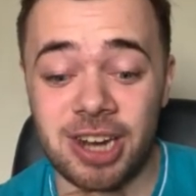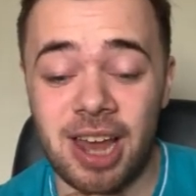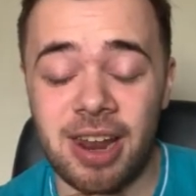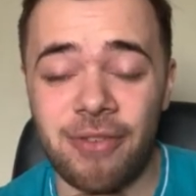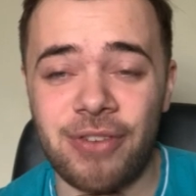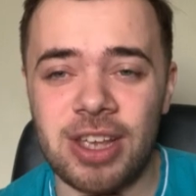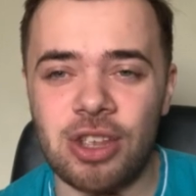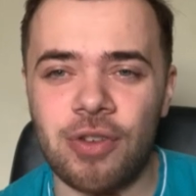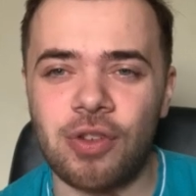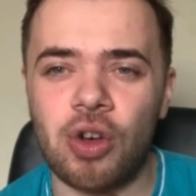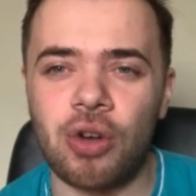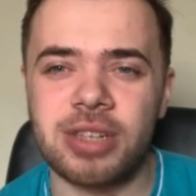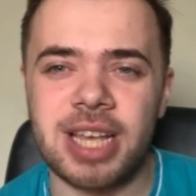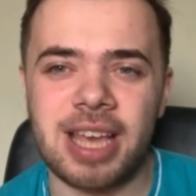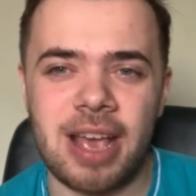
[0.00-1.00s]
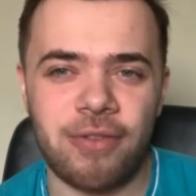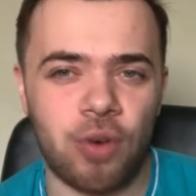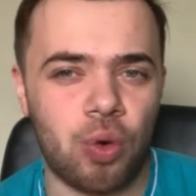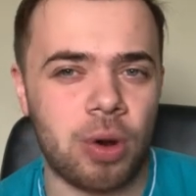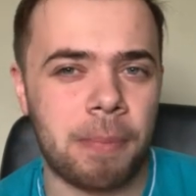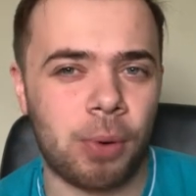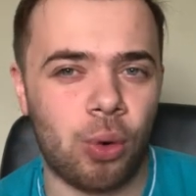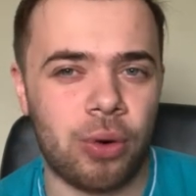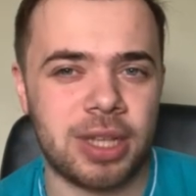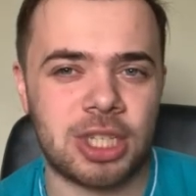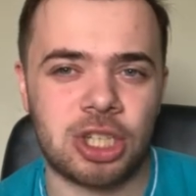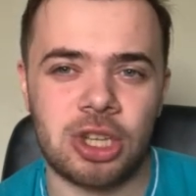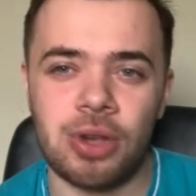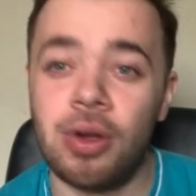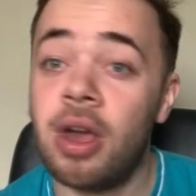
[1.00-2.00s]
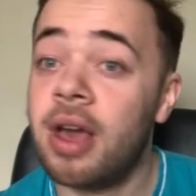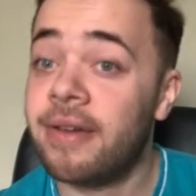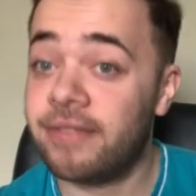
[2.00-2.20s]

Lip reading: and I think you've got to give all the plaudits to